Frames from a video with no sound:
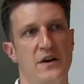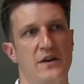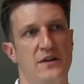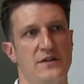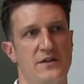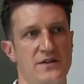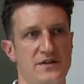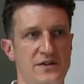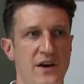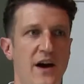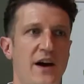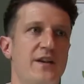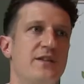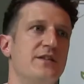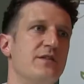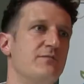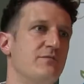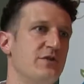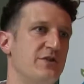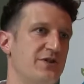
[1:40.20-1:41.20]
the
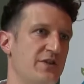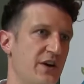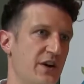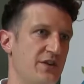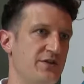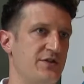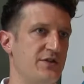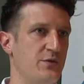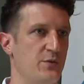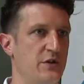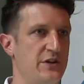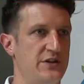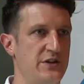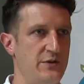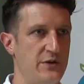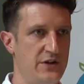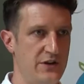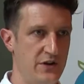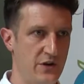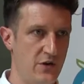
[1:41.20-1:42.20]
science and research that we
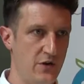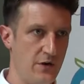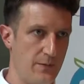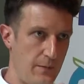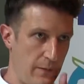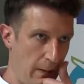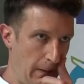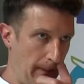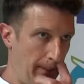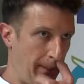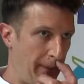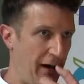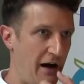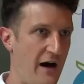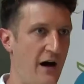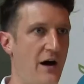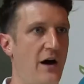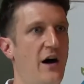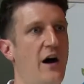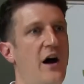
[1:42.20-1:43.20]
do in Europe
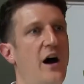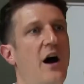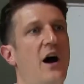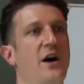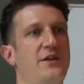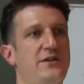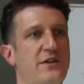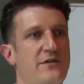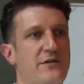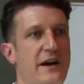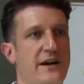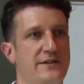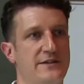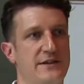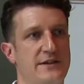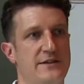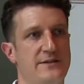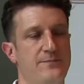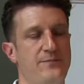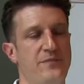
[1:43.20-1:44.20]
are
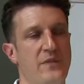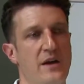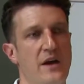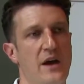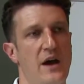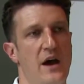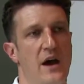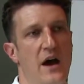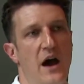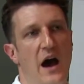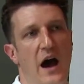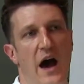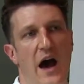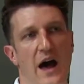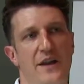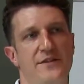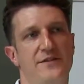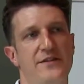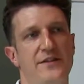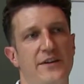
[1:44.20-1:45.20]
directed.
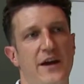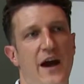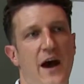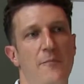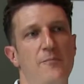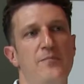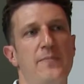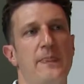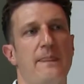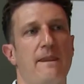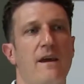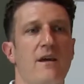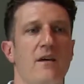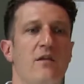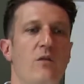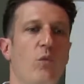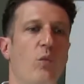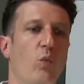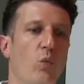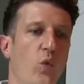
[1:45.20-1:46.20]
And
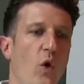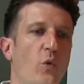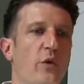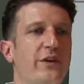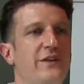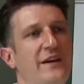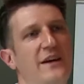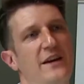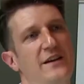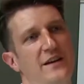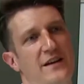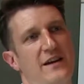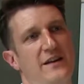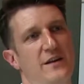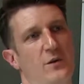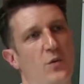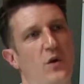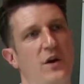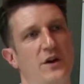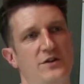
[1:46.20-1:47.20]
what we did
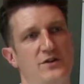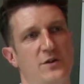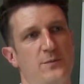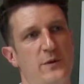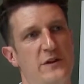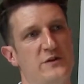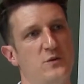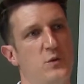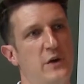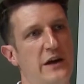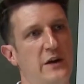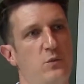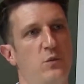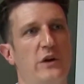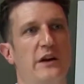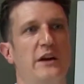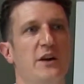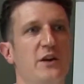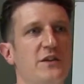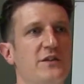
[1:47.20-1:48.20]
in the workshop is
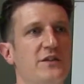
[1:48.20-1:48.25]
we looked